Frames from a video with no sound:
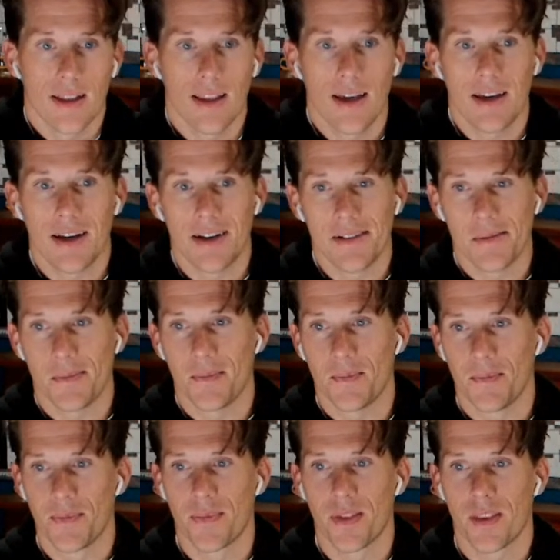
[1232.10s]
Like,
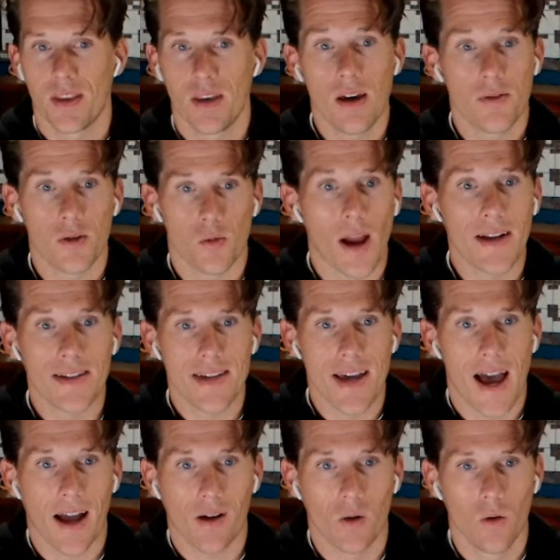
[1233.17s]
you have a right
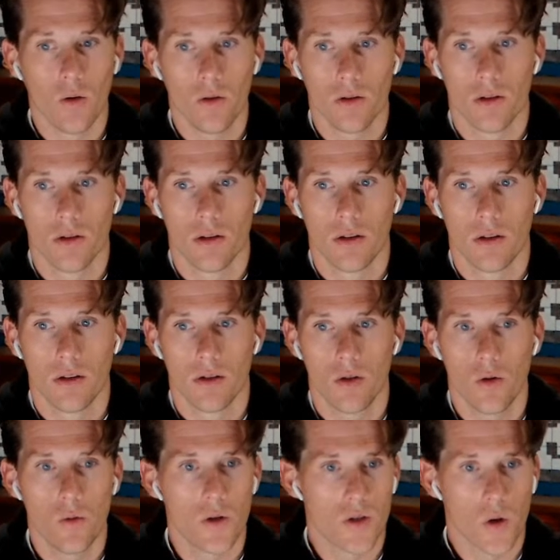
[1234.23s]
tackle
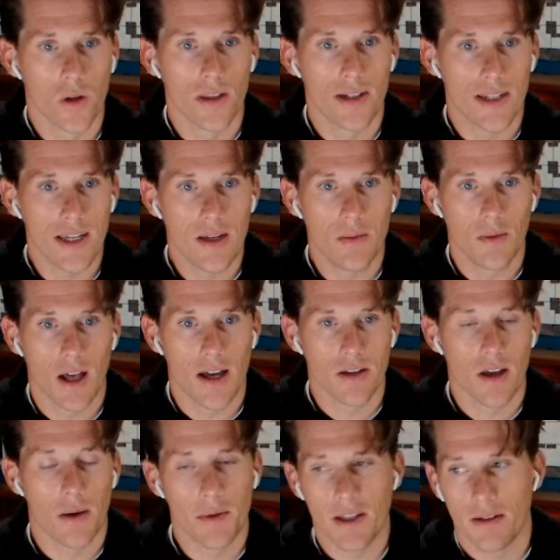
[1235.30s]
who was on the team
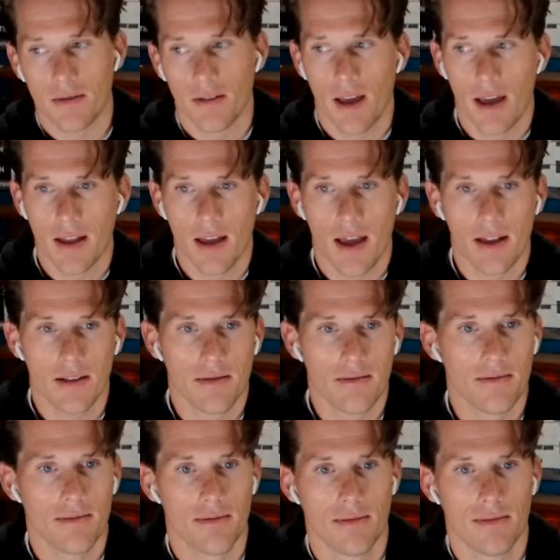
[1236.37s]
and
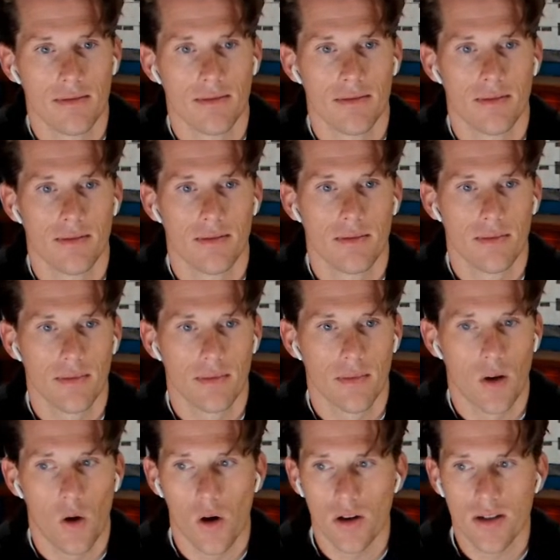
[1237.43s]

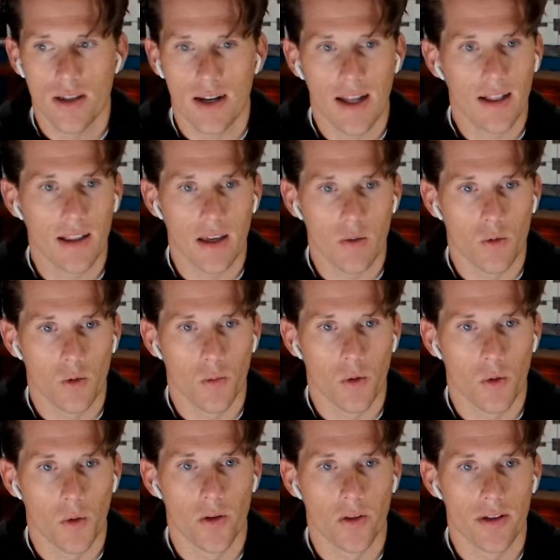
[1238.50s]
Austin and Liam were
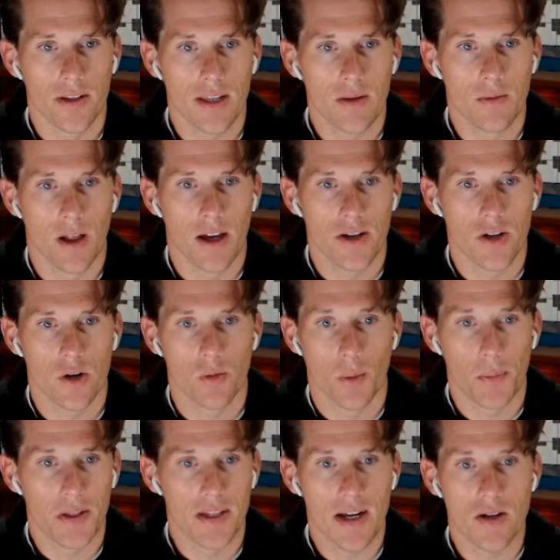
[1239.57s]
both on the team last year,
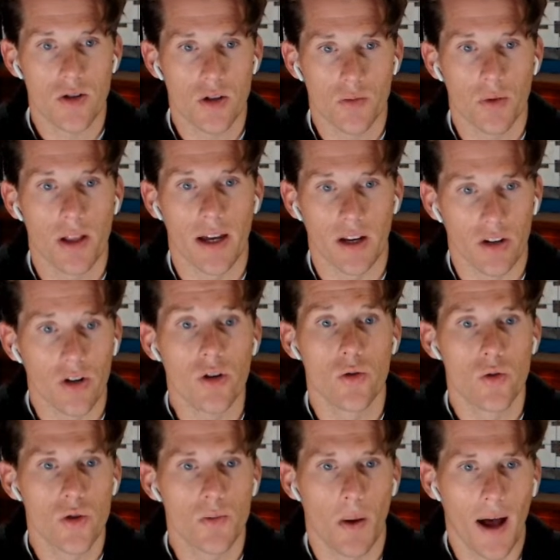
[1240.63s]
but potentially playing
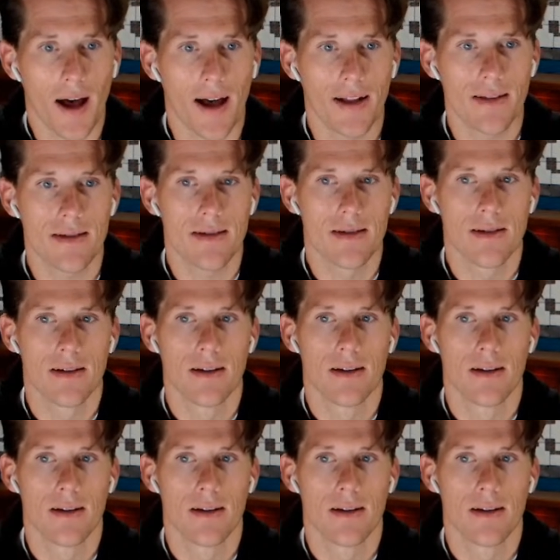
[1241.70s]
new spots